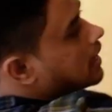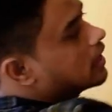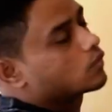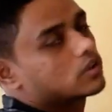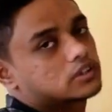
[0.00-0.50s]

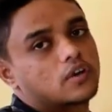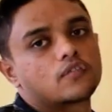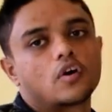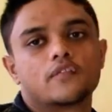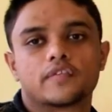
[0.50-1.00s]
inversion of
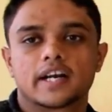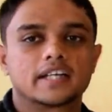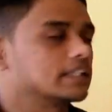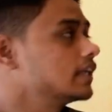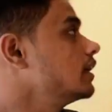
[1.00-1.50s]

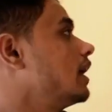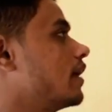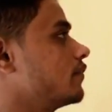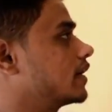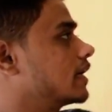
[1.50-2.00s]
configuration,
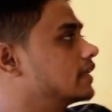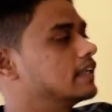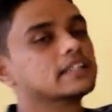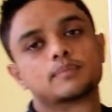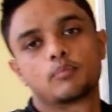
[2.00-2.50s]
and we get the
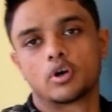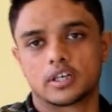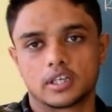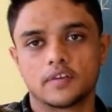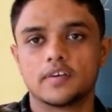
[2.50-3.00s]

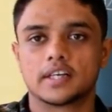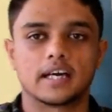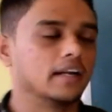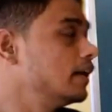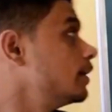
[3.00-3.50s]
product, you will
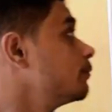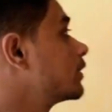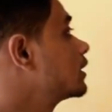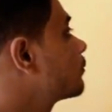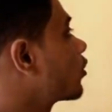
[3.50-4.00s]
tell.
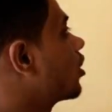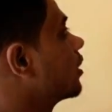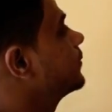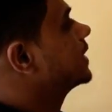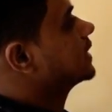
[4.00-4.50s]
But the
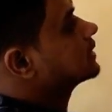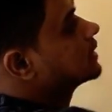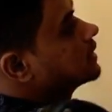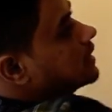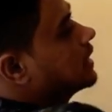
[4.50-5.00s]
problem
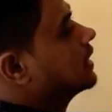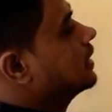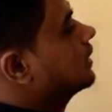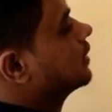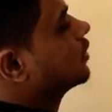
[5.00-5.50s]
is, see,
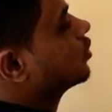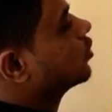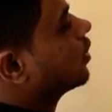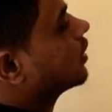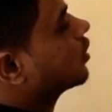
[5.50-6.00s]

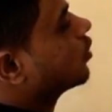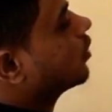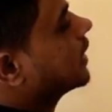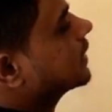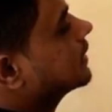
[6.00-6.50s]
to undergo
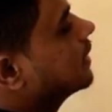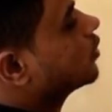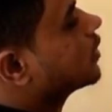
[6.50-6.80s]
SN2